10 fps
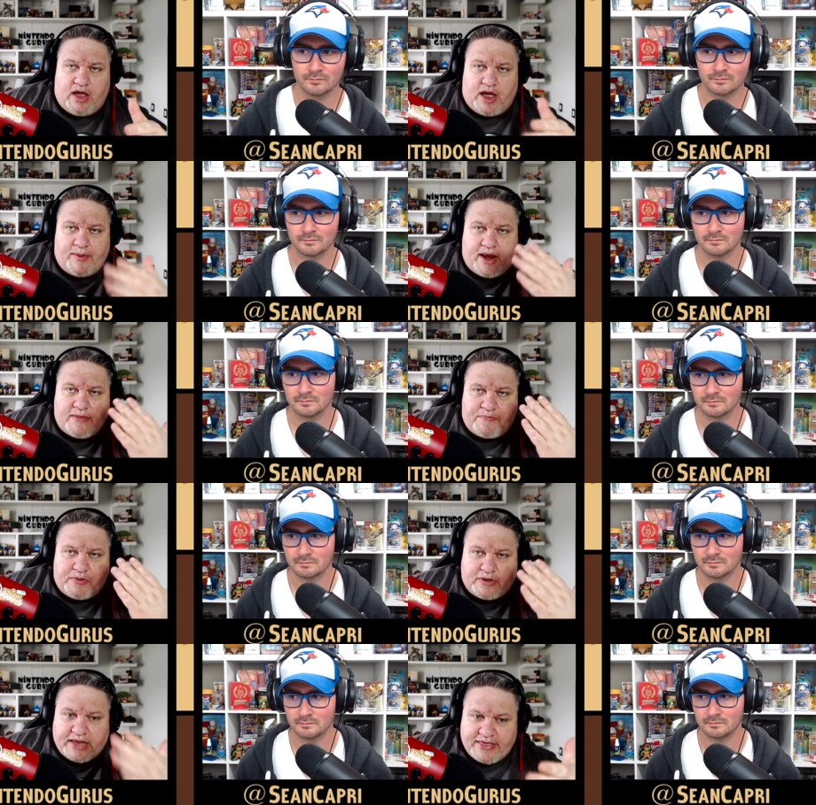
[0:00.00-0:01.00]
Speaker 1: I mean, I didn't
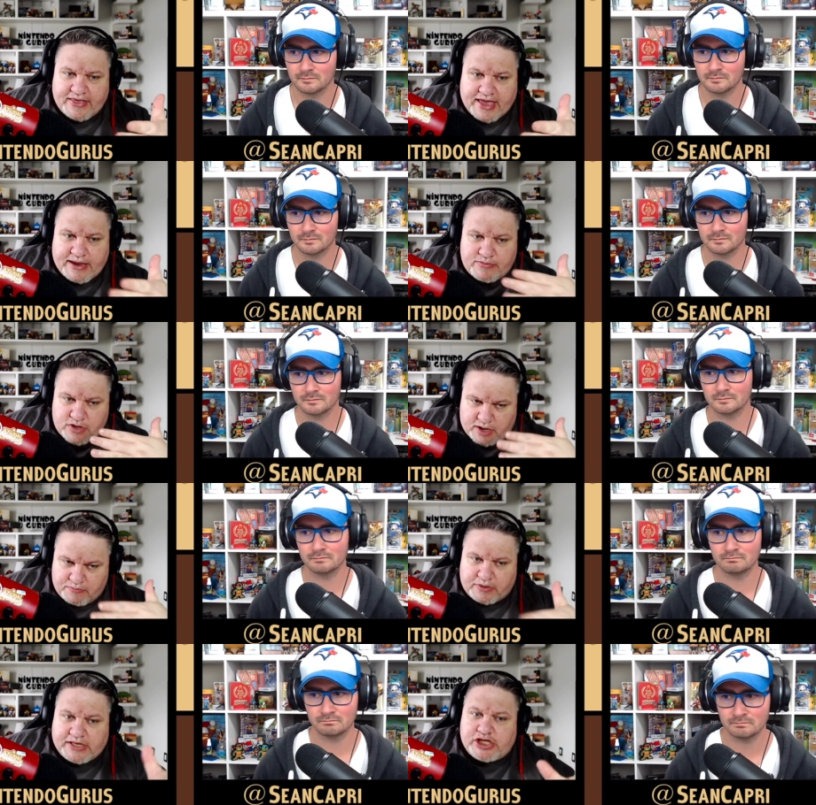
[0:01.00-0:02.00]
play the game to
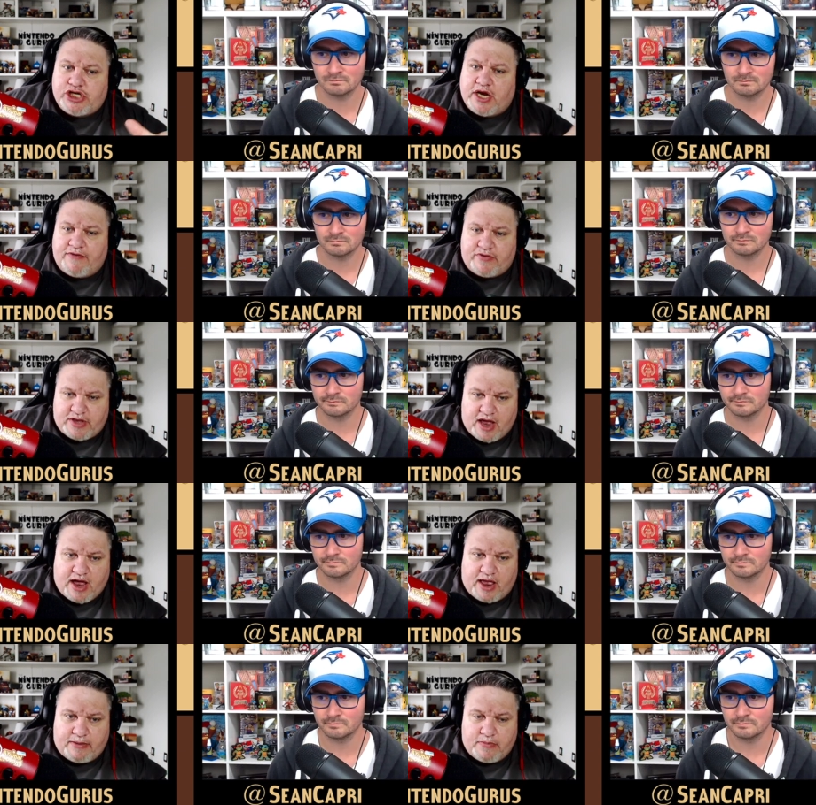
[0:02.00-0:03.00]
completion every
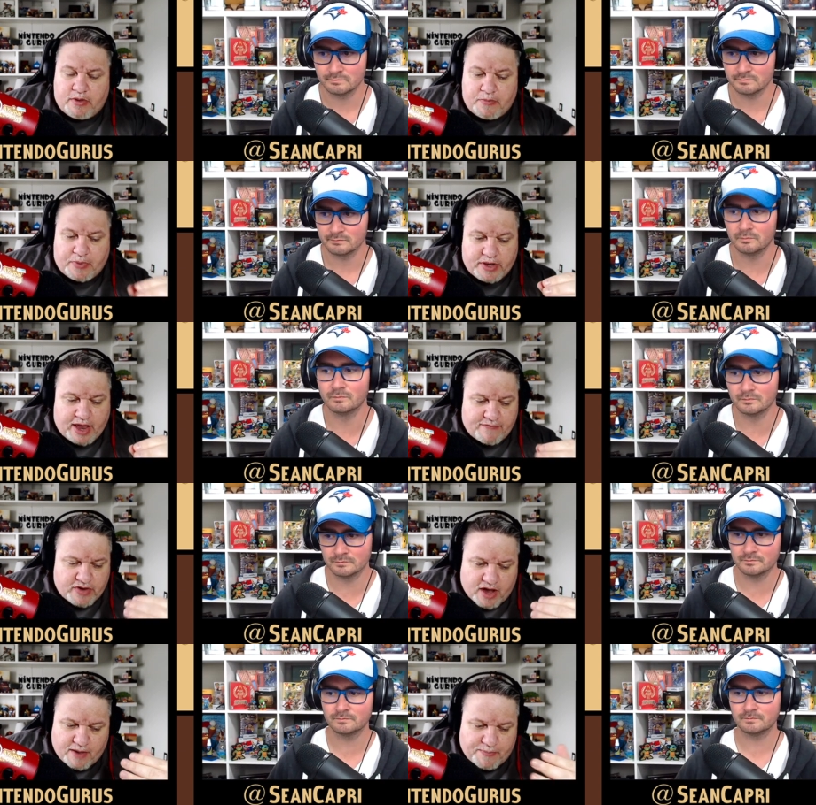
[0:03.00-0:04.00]
time, but every
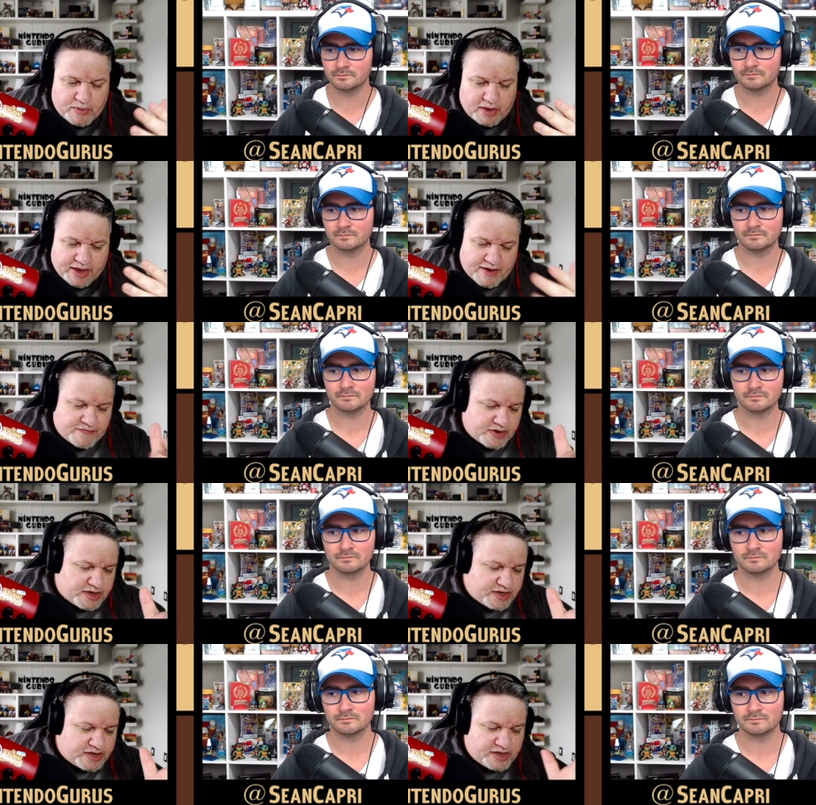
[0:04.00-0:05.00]
mm-hmm. couple, like
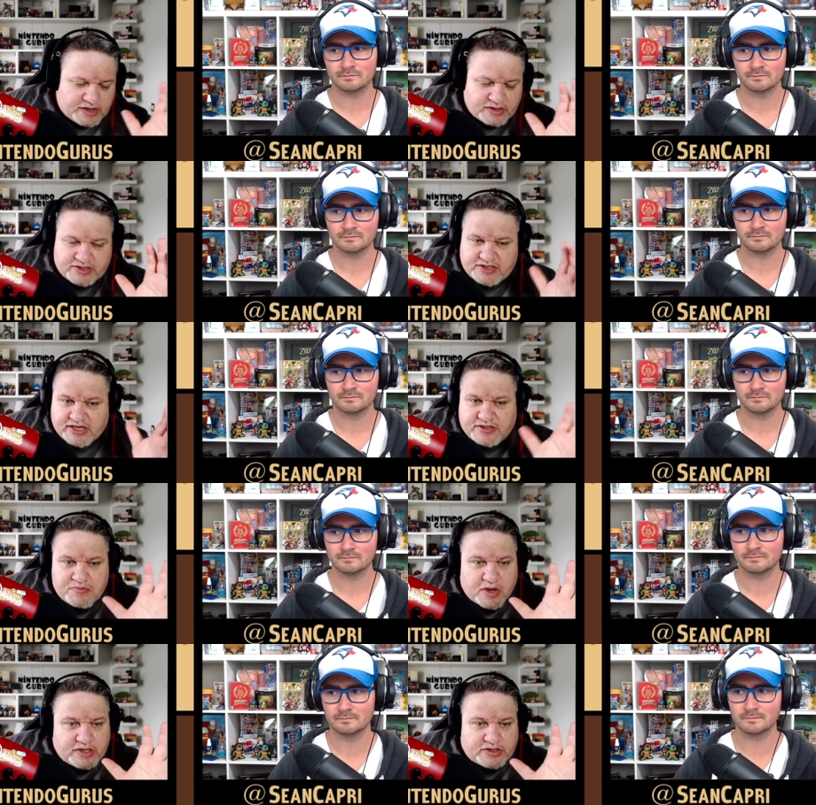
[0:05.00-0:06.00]
every six
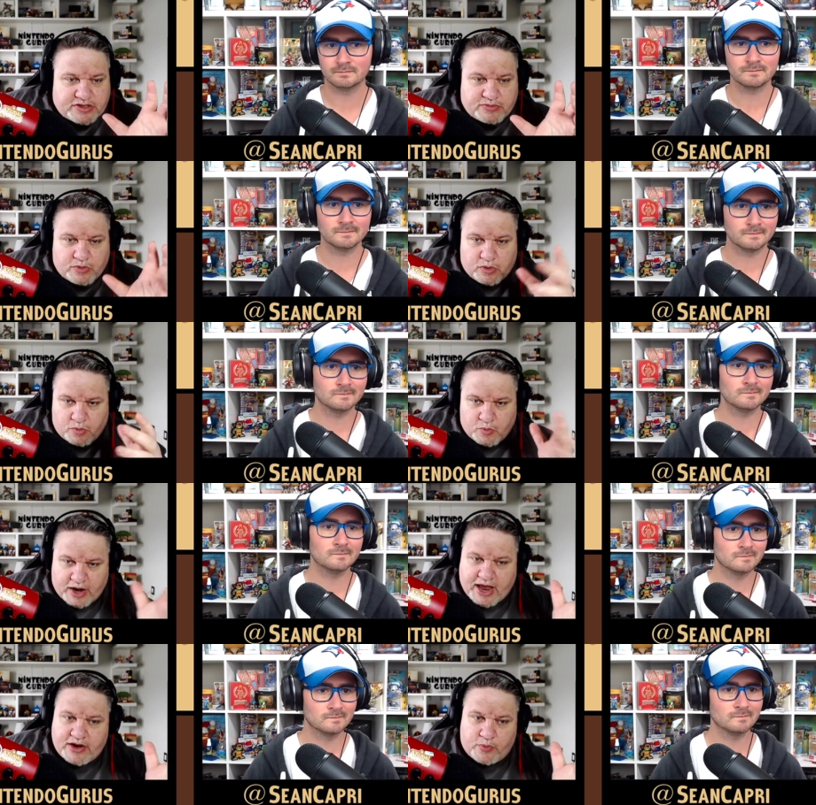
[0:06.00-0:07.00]
months when I
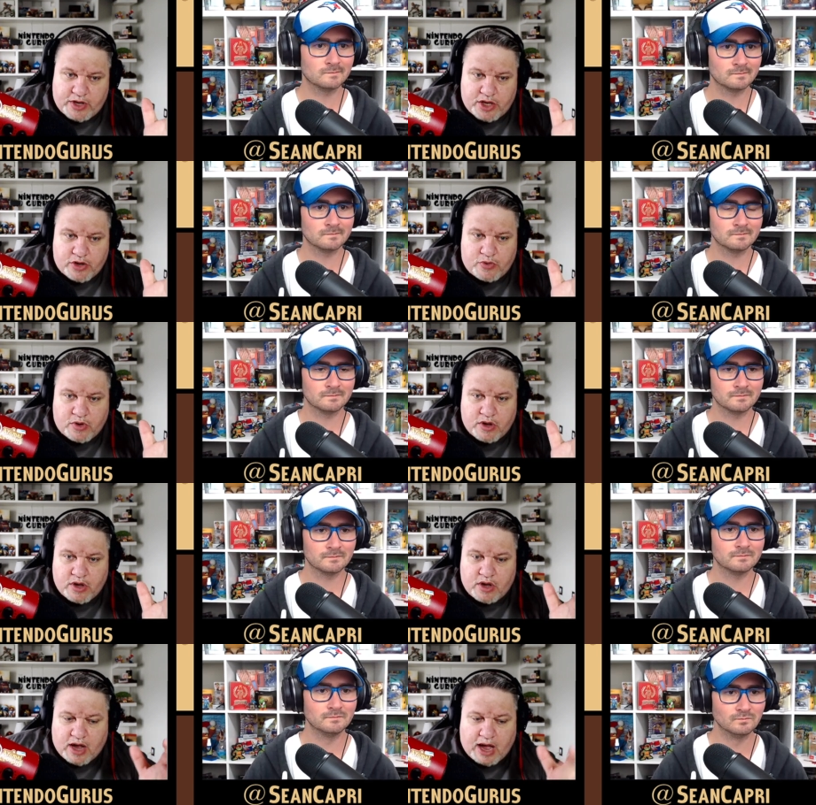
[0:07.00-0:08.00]
had the Wii U,
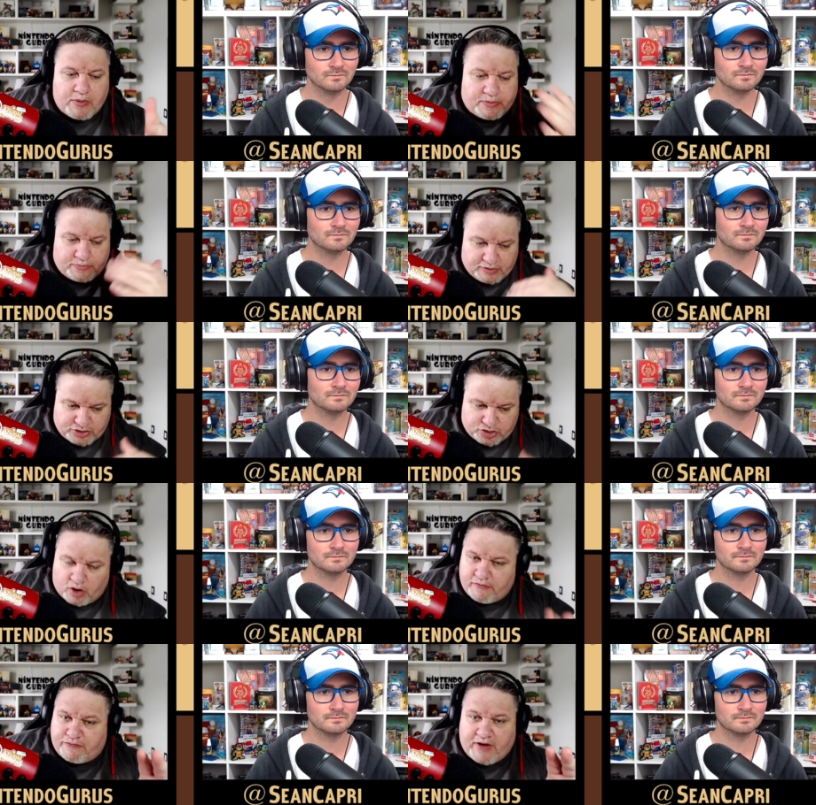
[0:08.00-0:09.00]
I mm-hmm. would
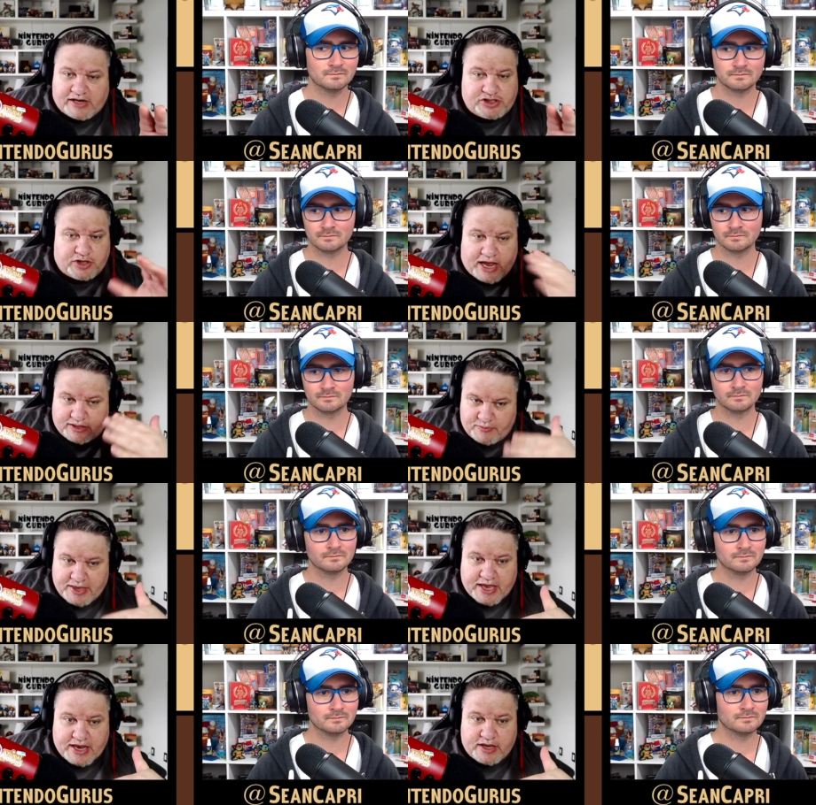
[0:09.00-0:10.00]
start fresh at the
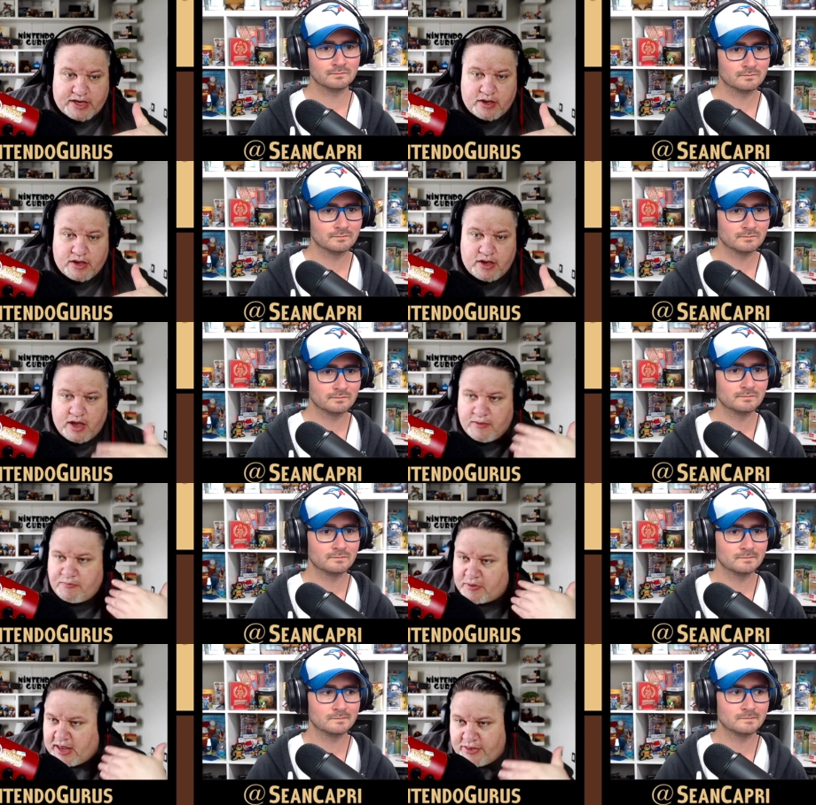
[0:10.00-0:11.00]
beginning and
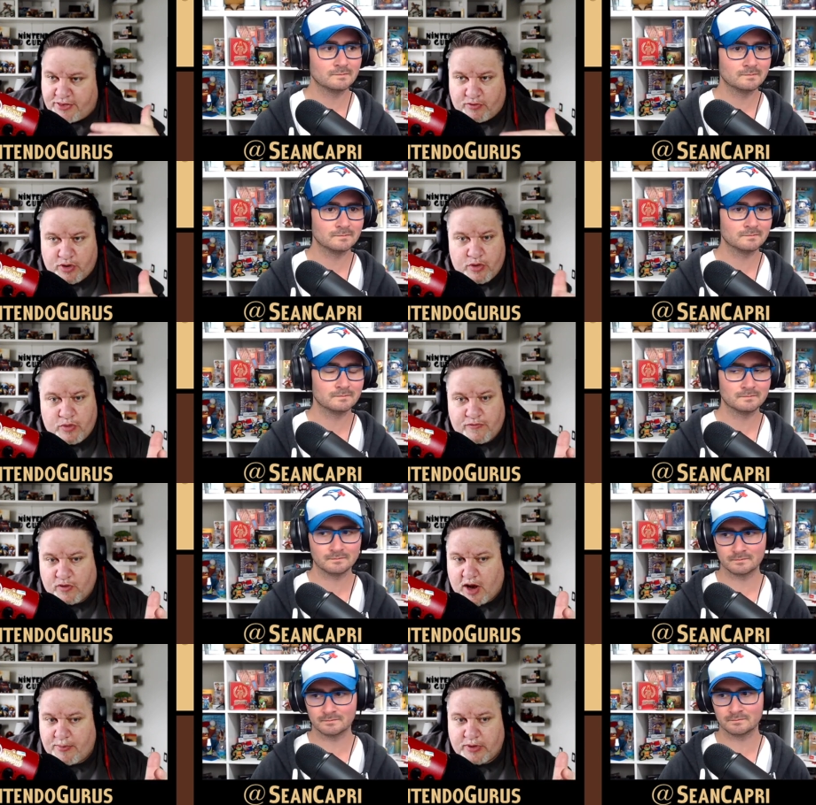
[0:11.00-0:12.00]
play through for a
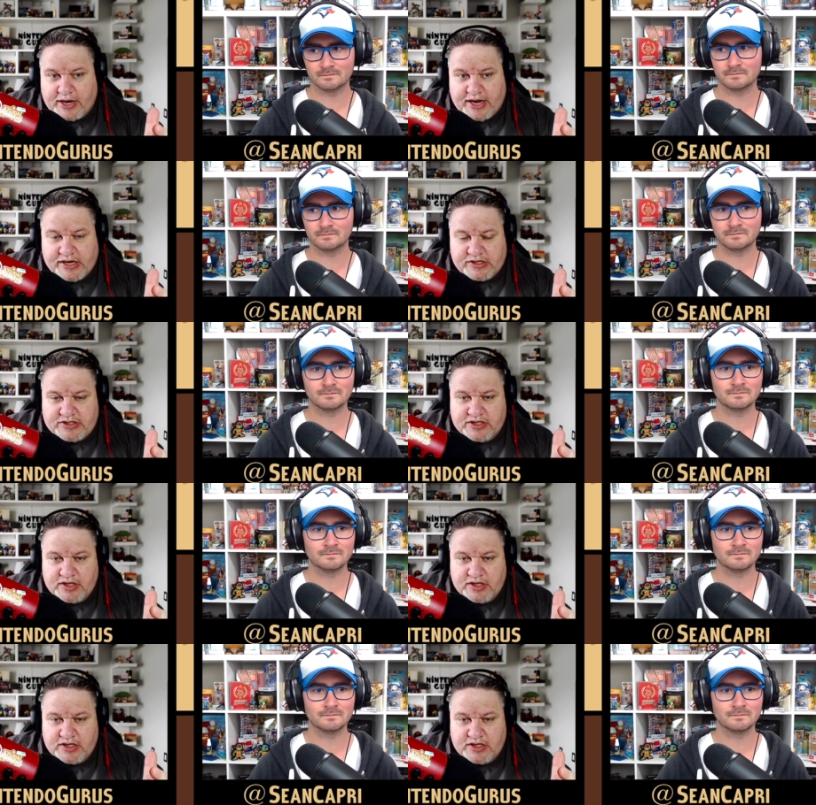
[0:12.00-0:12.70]
couple of days